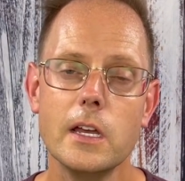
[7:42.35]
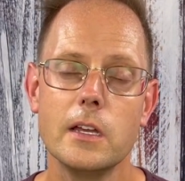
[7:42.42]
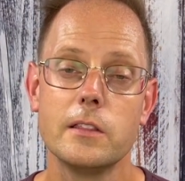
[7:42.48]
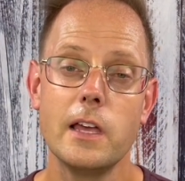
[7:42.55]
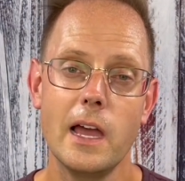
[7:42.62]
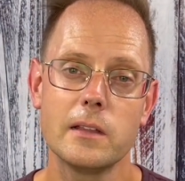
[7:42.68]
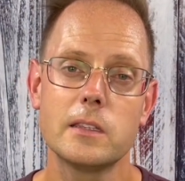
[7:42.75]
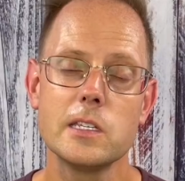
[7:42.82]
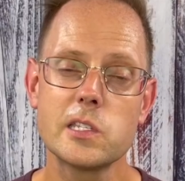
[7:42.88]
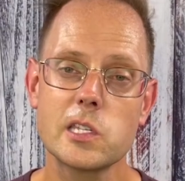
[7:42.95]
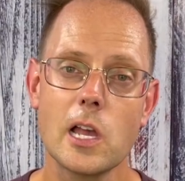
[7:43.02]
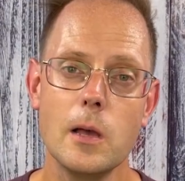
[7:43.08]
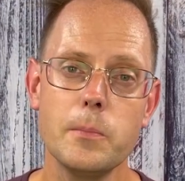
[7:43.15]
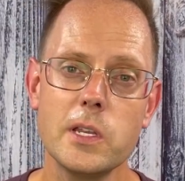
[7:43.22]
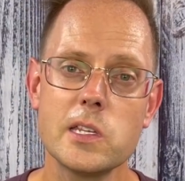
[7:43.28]
that these
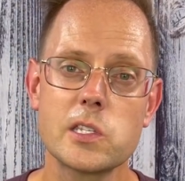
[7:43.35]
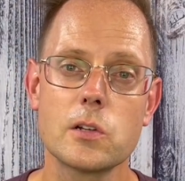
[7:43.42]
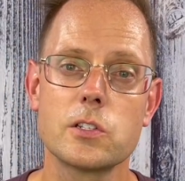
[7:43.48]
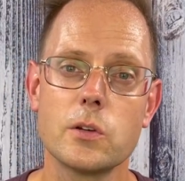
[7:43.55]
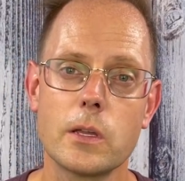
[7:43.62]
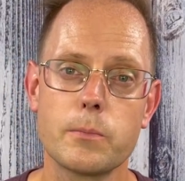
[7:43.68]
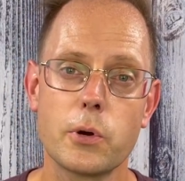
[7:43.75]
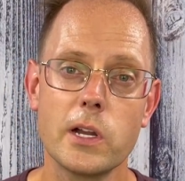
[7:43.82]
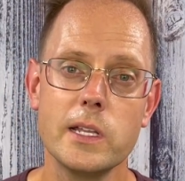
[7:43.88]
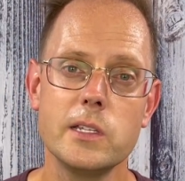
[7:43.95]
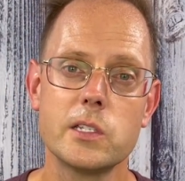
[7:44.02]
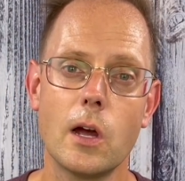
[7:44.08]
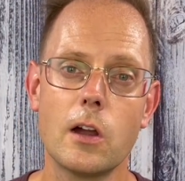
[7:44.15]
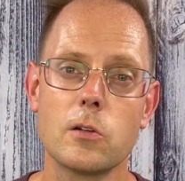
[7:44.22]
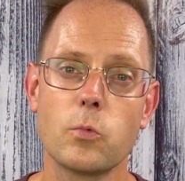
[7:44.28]
companies are doing pretty
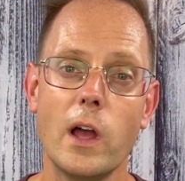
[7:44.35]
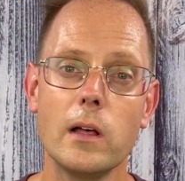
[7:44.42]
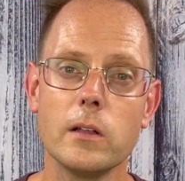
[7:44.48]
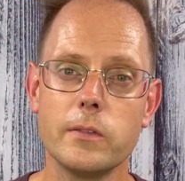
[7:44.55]
darn well,